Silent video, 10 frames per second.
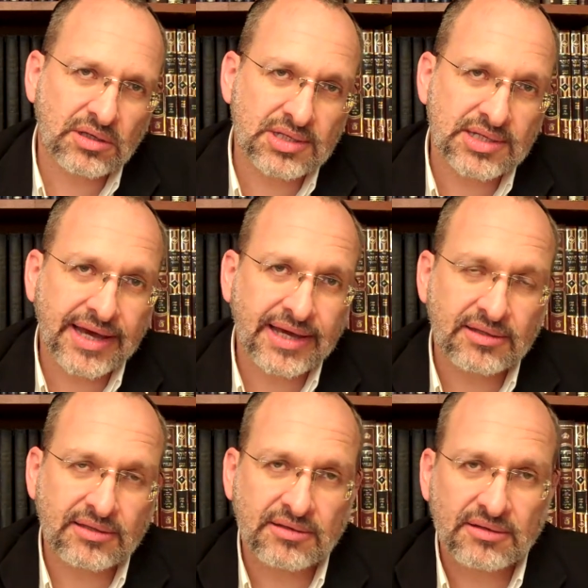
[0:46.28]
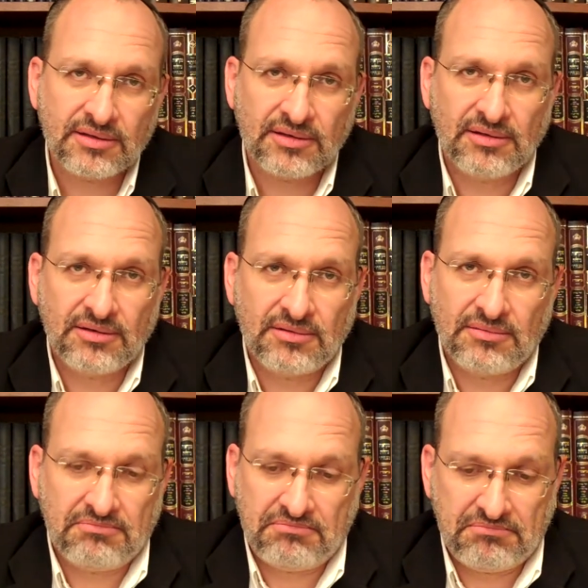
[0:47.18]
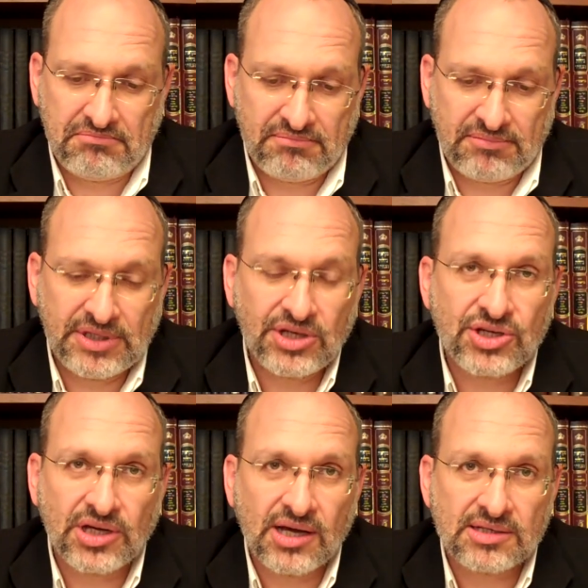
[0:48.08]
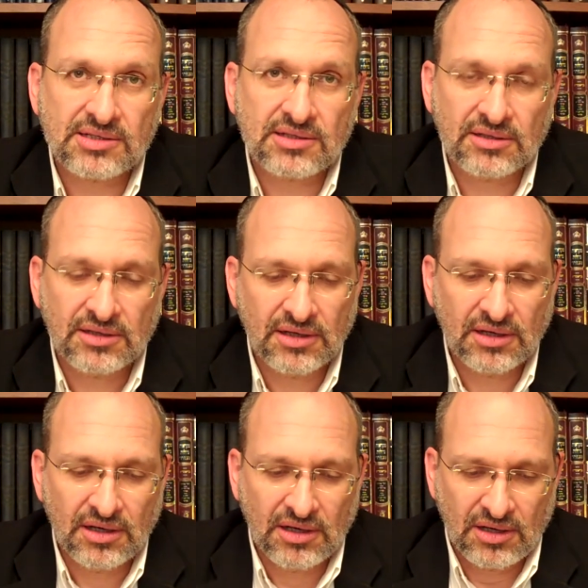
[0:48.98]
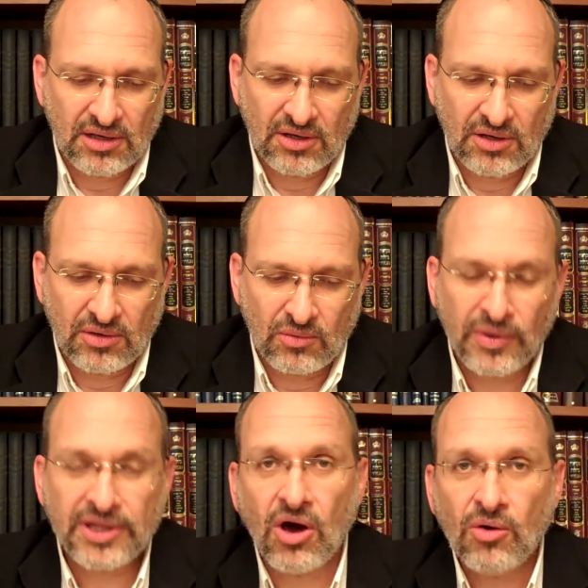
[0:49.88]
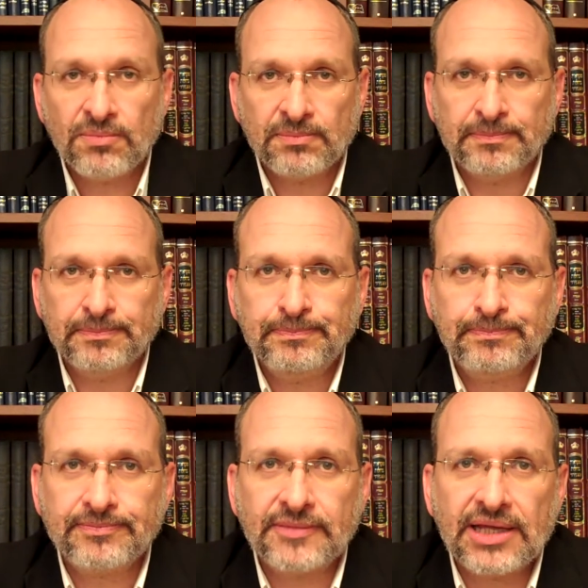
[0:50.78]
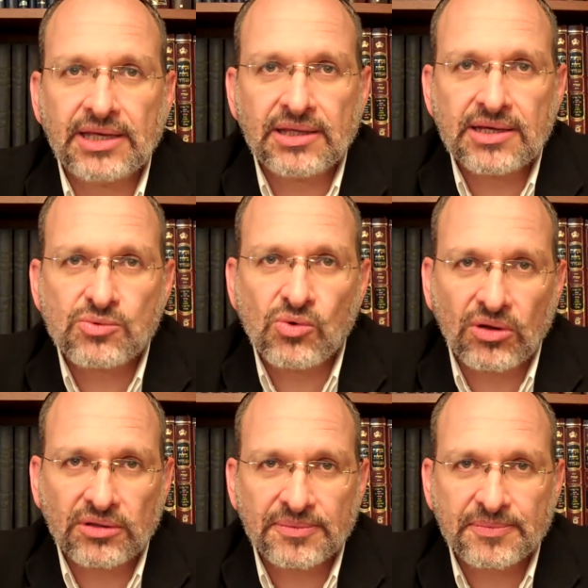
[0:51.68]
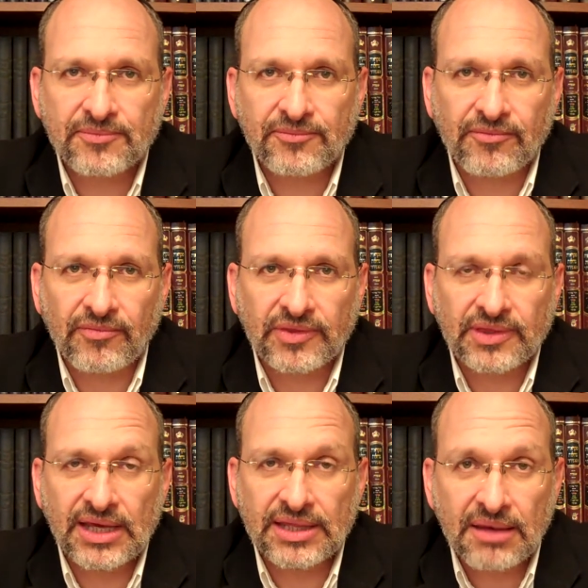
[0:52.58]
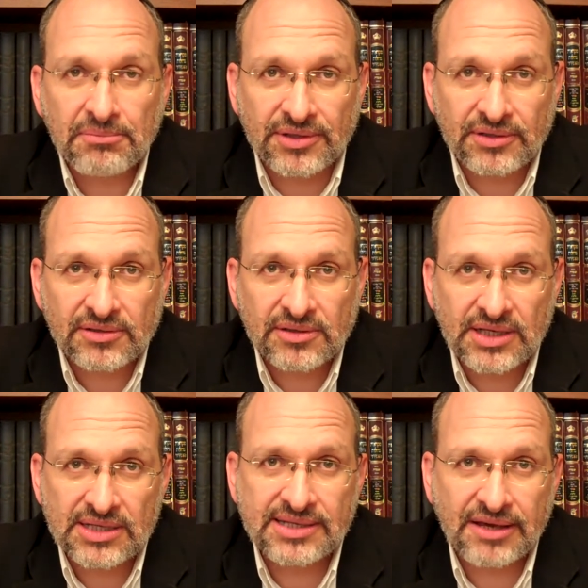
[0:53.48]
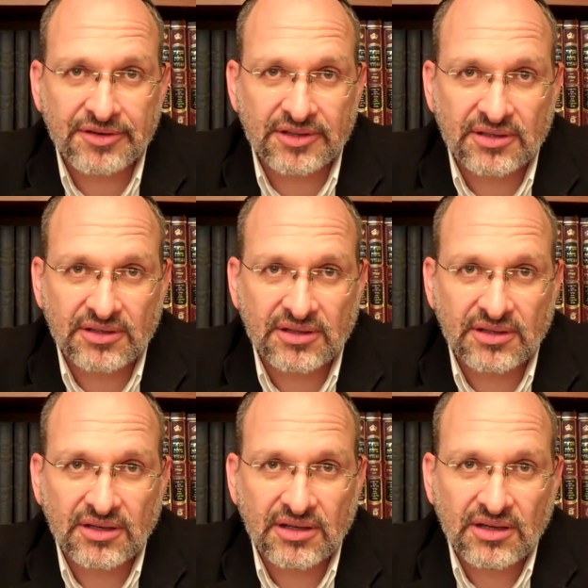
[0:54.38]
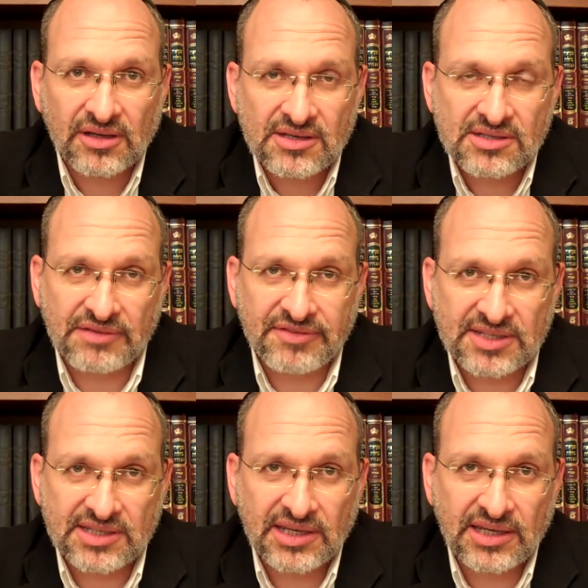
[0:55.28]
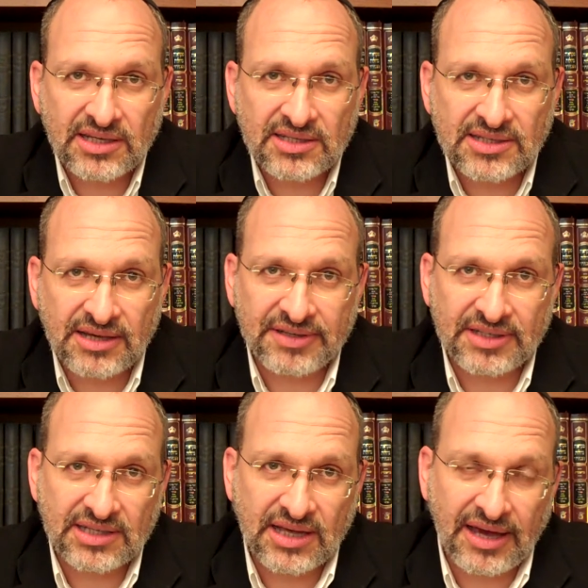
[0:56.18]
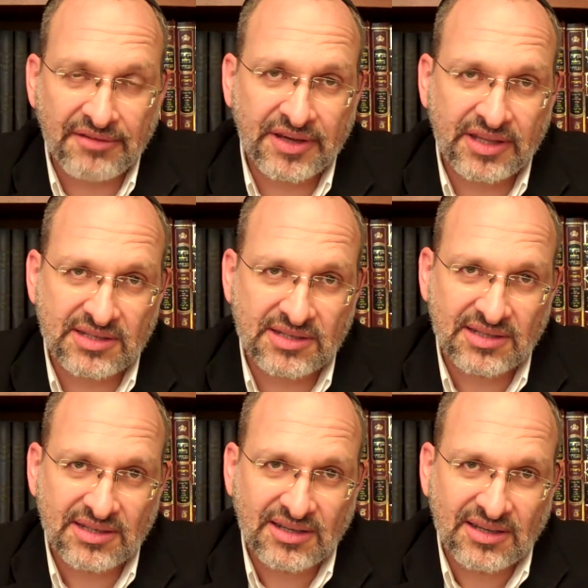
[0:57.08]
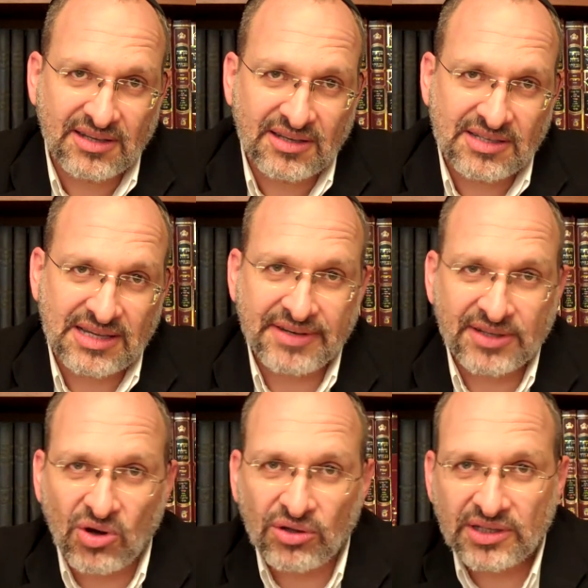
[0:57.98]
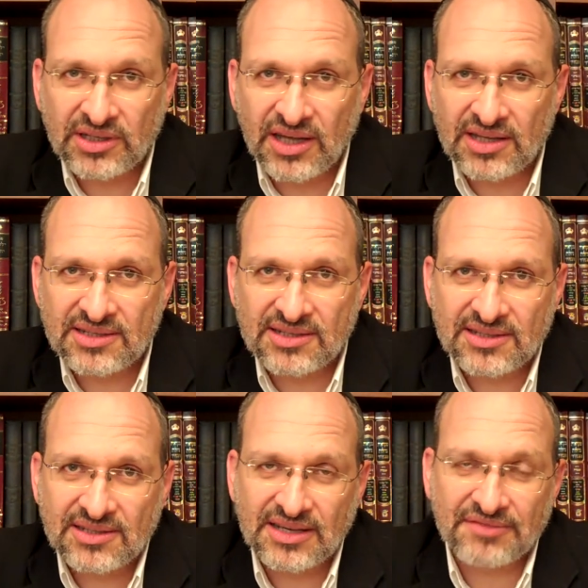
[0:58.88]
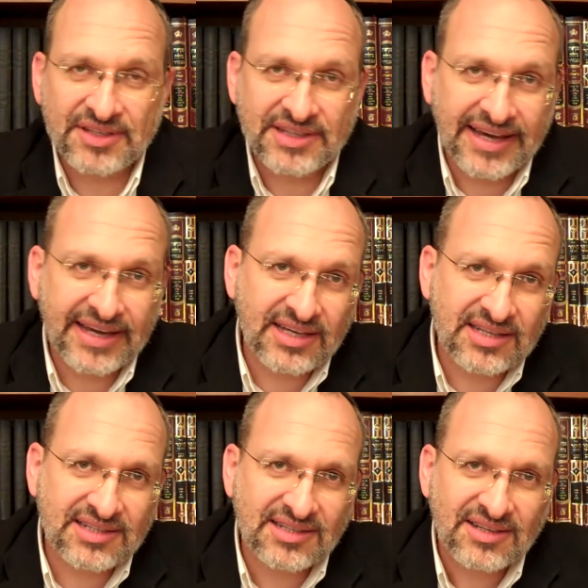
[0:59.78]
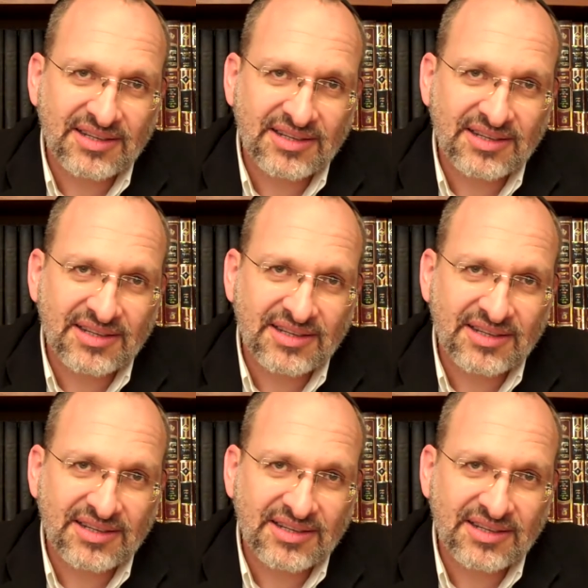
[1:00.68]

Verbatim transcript: is 8 teaching us? We know that in this world, the number is 7. 7 seas, 7 heavens, 7 continents, 7 days,